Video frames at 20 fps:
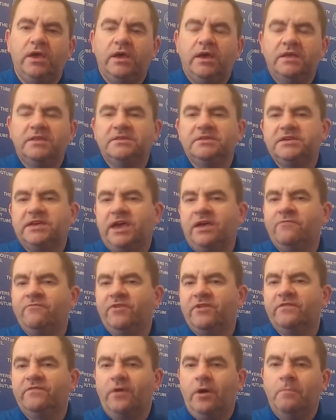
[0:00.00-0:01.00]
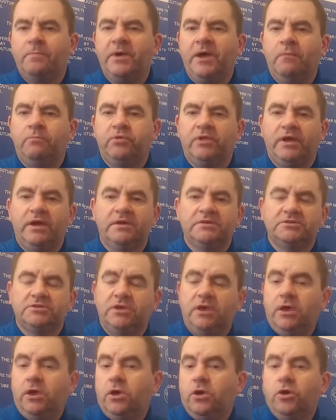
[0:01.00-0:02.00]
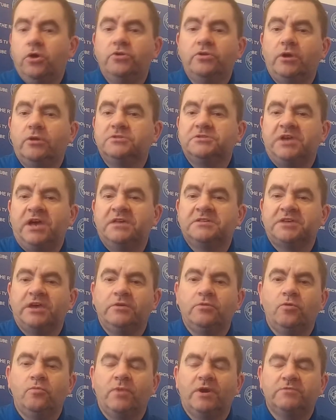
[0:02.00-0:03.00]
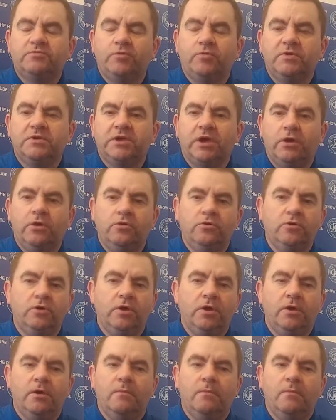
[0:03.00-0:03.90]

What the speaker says: in getting rid of our better players, who knows, Eze will most probably go,